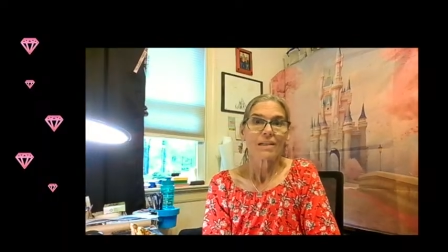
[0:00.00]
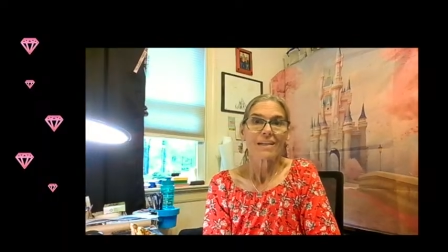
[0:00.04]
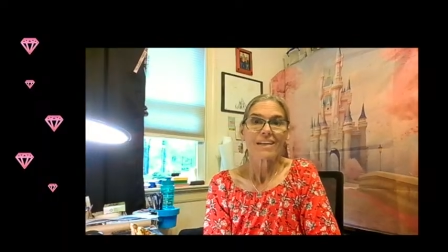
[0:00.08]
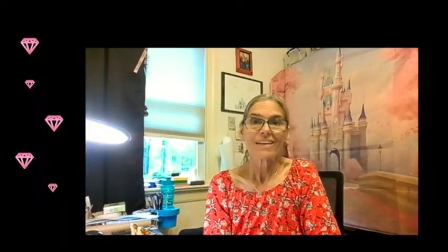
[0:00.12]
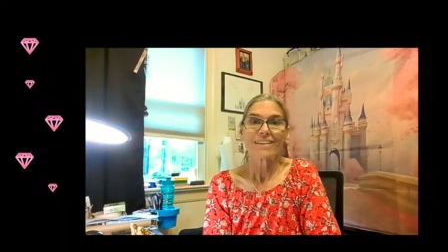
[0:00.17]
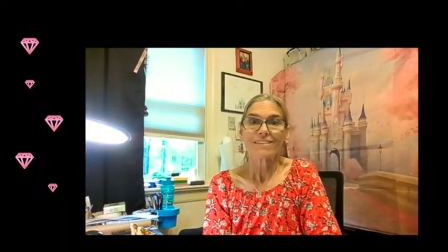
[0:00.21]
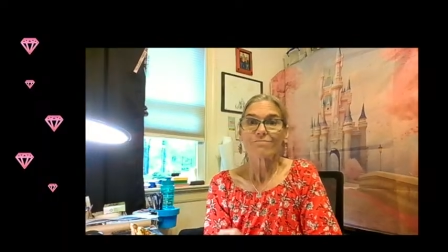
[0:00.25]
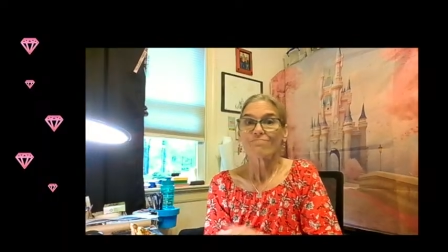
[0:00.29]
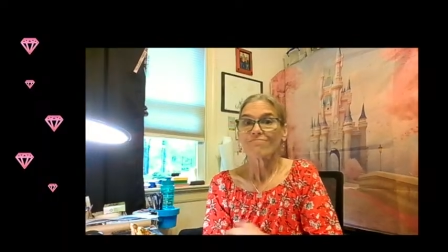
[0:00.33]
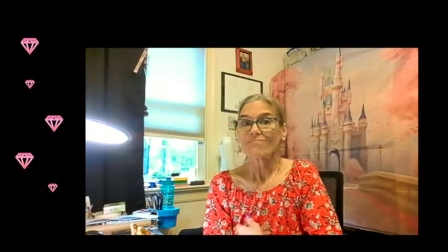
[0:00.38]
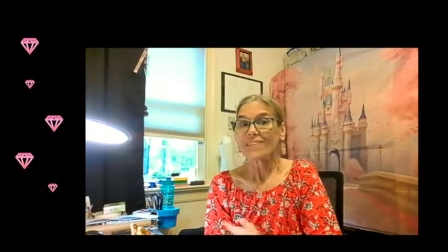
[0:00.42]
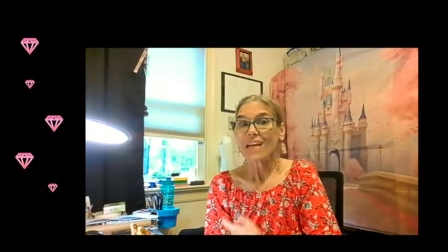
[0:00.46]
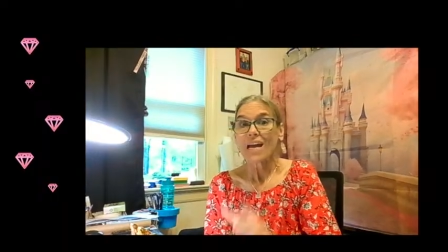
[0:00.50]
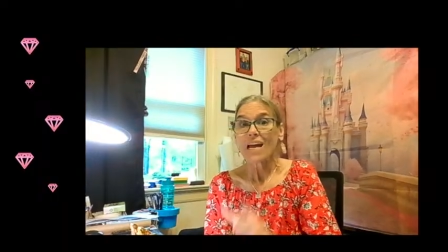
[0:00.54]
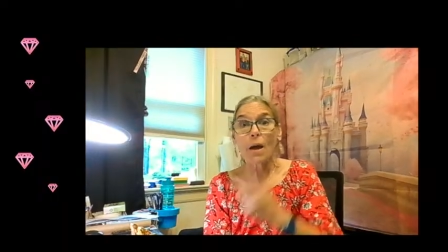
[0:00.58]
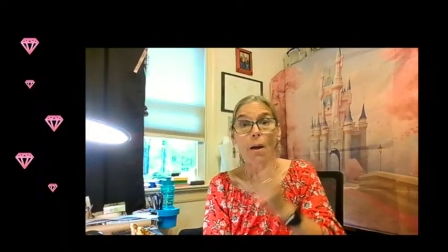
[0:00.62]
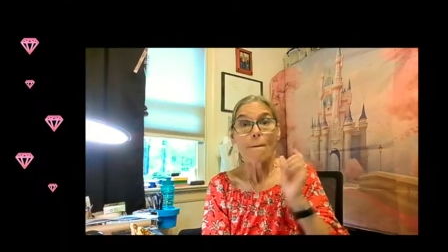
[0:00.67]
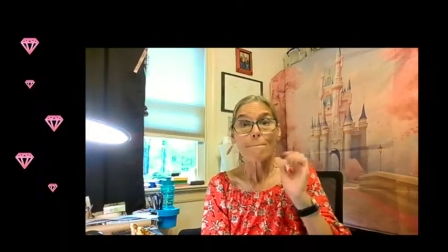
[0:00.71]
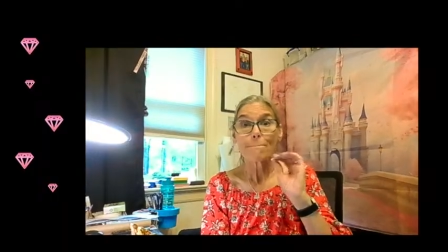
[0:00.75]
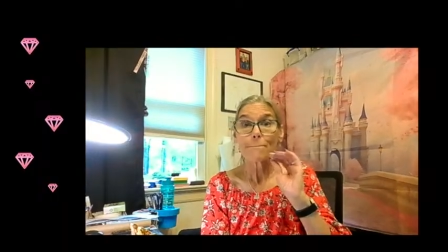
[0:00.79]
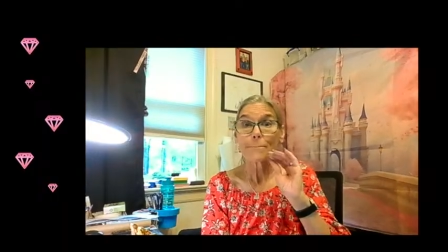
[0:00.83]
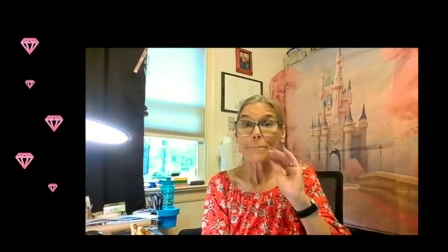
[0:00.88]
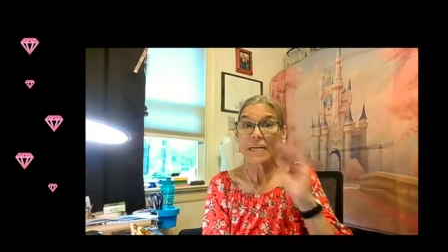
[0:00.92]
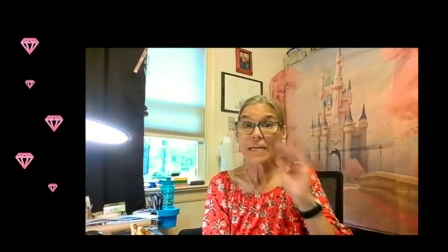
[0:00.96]
like,
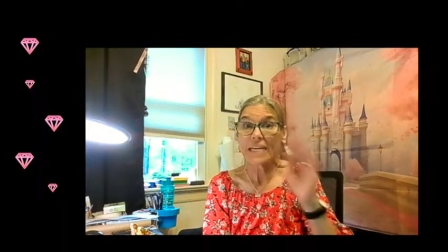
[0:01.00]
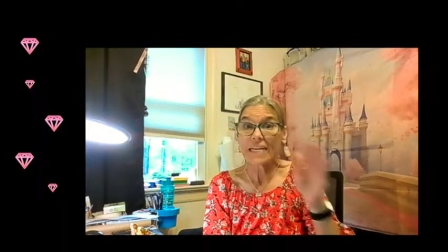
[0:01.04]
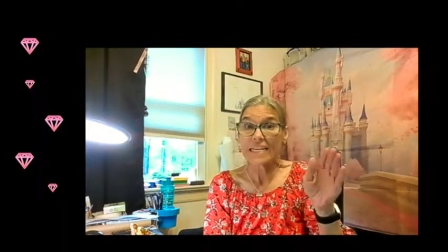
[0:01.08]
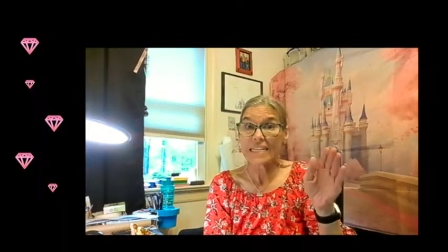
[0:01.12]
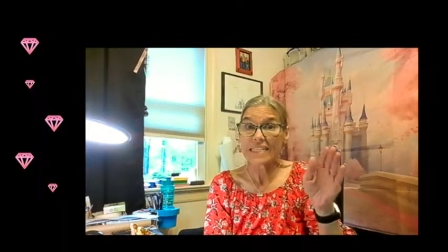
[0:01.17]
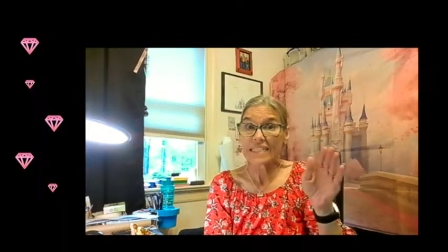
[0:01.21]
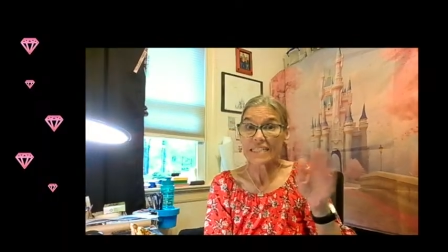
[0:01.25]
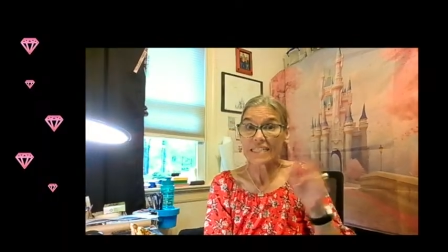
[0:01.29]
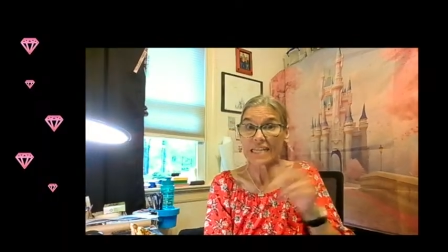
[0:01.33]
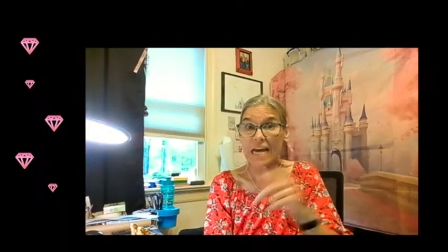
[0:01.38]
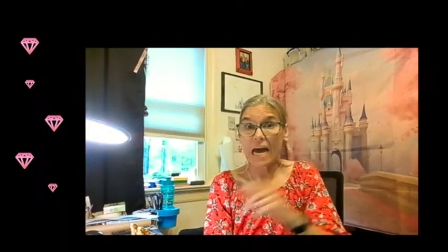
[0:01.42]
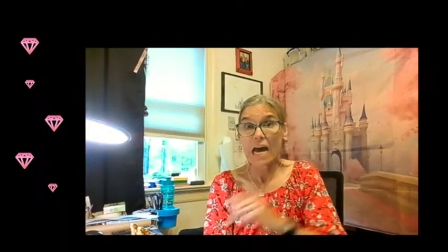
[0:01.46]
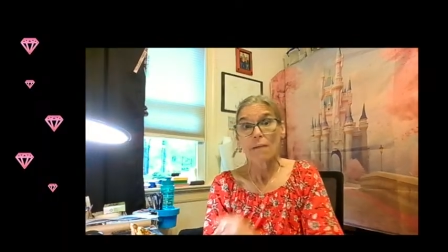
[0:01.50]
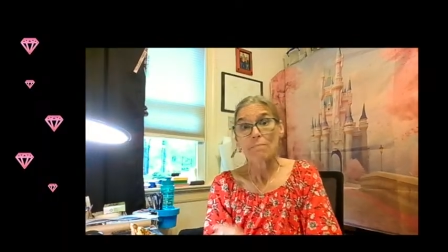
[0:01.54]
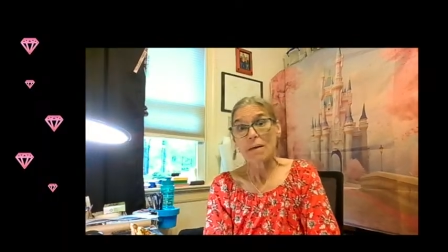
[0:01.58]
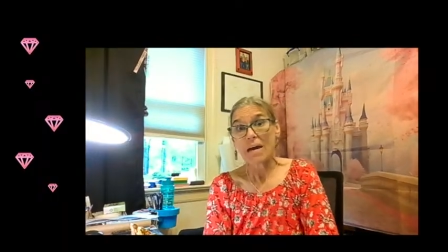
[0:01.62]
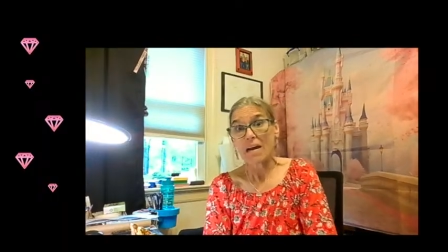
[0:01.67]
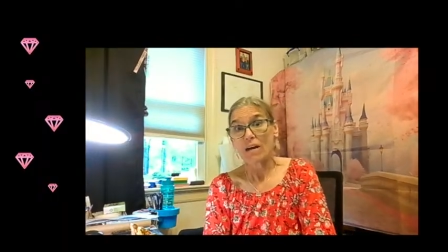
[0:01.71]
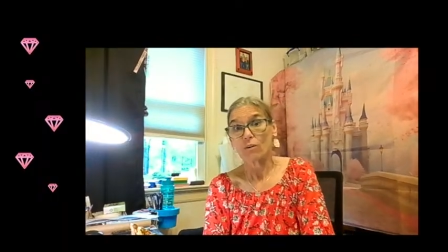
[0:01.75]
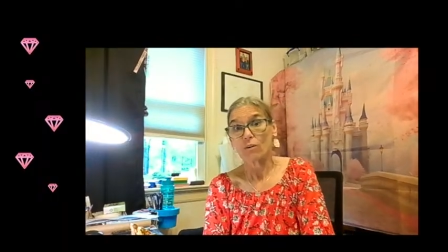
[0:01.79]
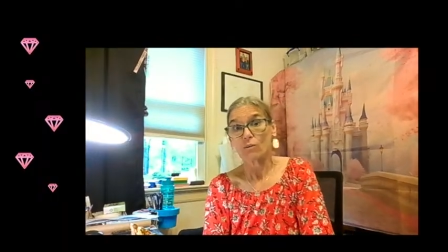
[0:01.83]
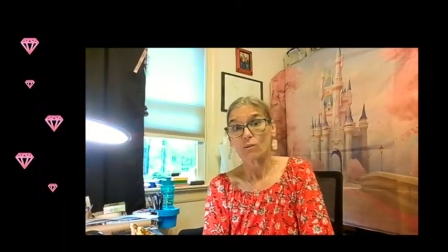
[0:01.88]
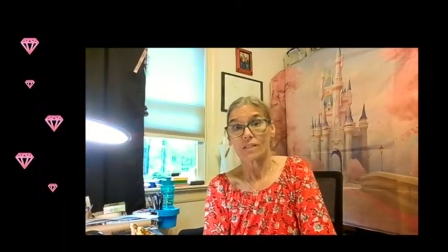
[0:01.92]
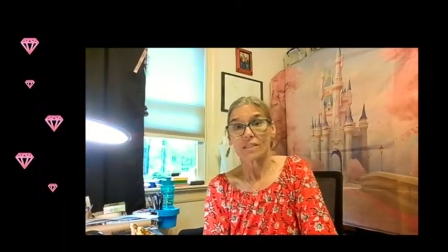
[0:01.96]
peace, I'm
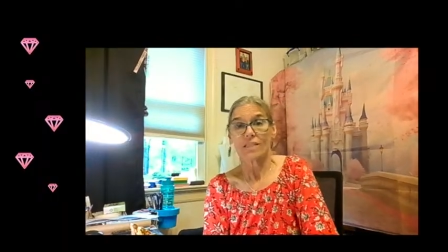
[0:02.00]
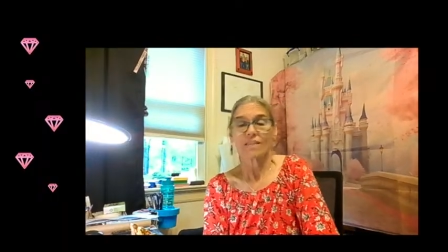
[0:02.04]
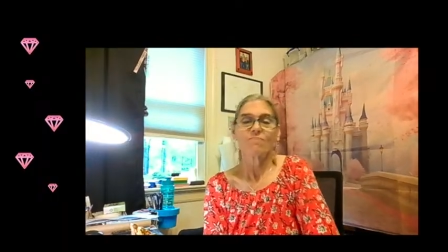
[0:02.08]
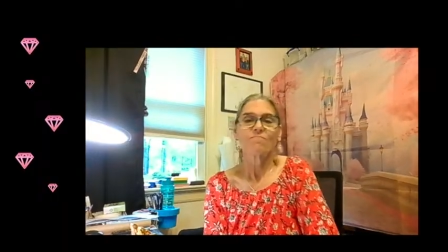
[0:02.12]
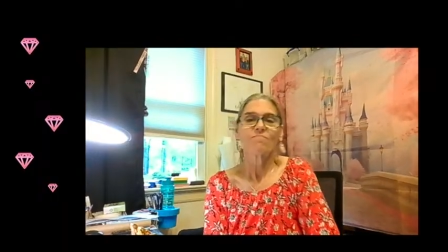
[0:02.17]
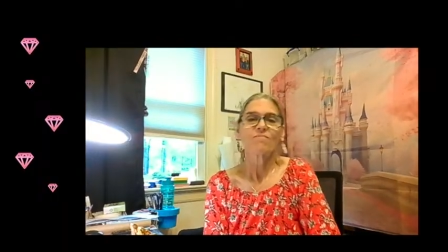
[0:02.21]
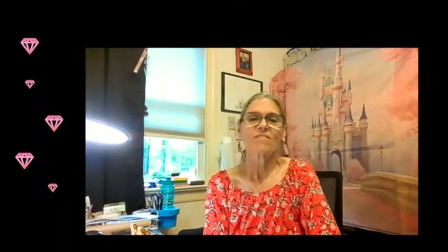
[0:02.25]
out.